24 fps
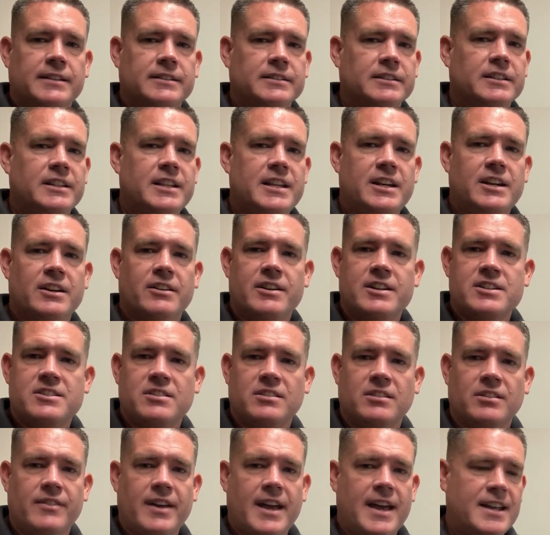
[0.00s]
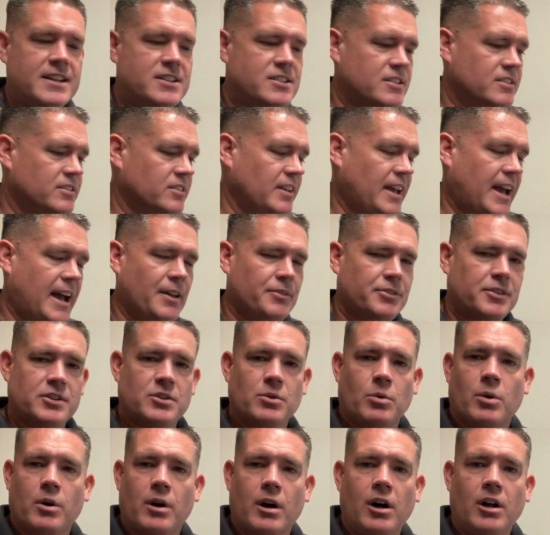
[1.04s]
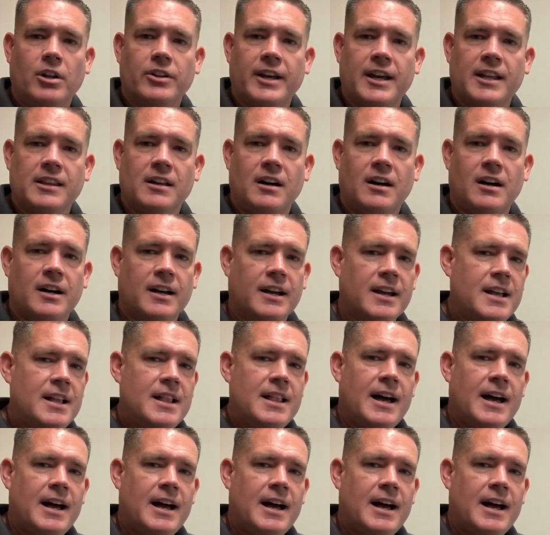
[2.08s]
linear inches of edges out the door all day long,